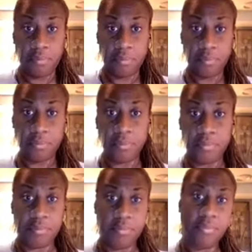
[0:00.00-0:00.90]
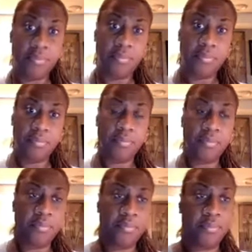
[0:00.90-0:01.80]

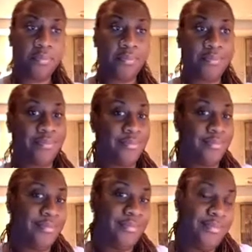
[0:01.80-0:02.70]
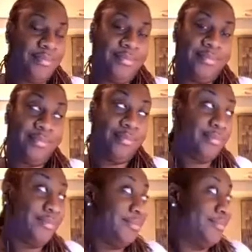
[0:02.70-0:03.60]

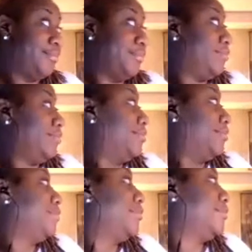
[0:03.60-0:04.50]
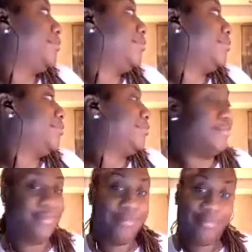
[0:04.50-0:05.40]

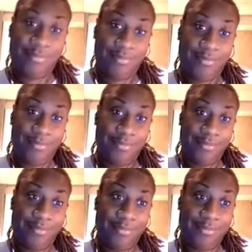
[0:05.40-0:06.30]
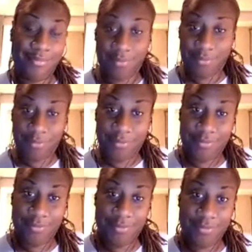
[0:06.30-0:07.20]

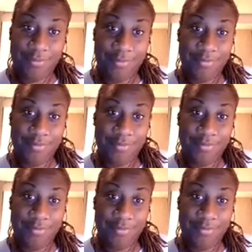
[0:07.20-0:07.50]
(not speaking)